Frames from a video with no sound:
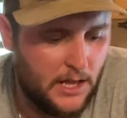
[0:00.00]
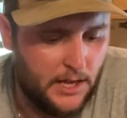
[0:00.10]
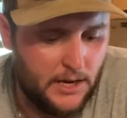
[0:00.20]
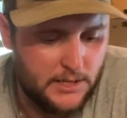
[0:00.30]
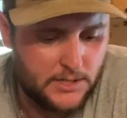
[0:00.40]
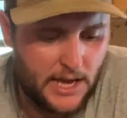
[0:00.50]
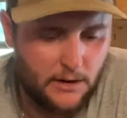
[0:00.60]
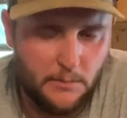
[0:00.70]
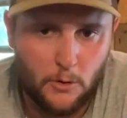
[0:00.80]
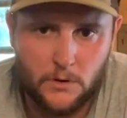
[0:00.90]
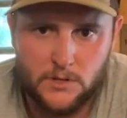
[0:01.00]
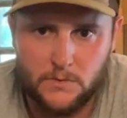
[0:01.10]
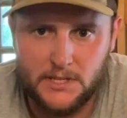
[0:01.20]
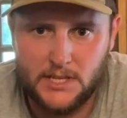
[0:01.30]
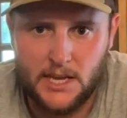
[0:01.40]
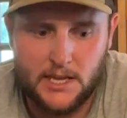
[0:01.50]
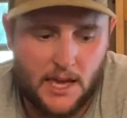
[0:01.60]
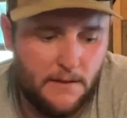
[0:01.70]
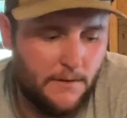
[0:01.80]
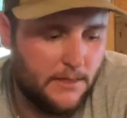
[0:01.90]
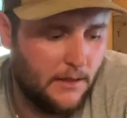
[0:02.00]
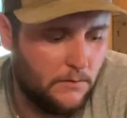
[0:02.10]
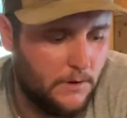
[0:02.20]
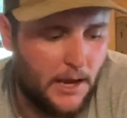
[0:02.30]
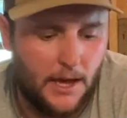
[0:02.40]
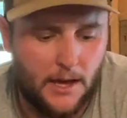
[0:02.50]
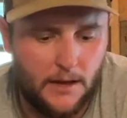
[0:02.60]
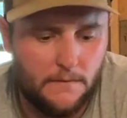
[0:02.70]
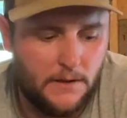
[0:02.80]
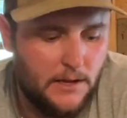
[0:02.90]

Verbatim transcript: And in Saturday mornings, we take everything we have